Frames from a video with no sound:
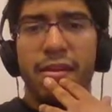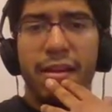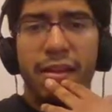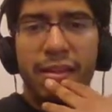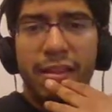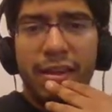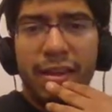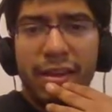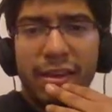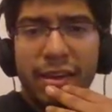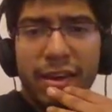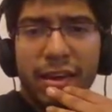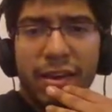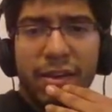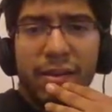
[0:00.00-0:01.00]
I like
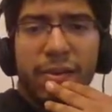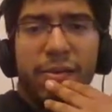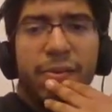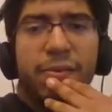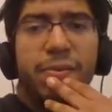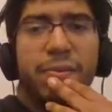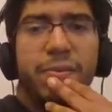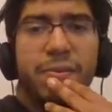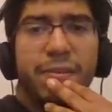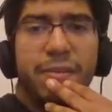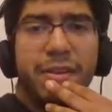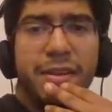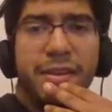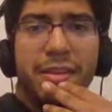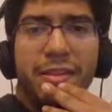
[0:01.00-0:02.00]
how
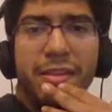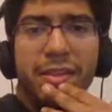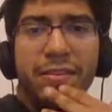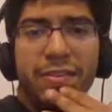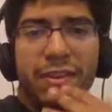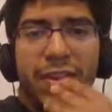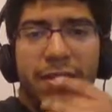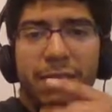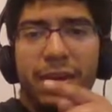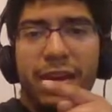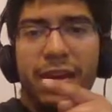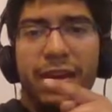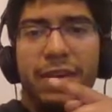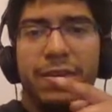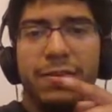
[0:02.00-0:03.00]
this
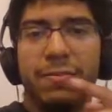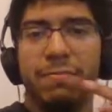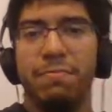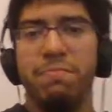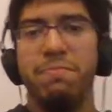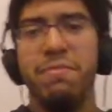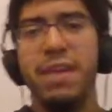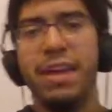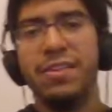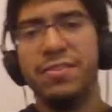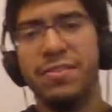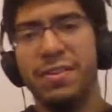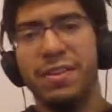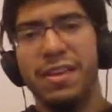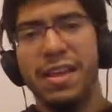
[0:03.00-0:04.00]
anime mix.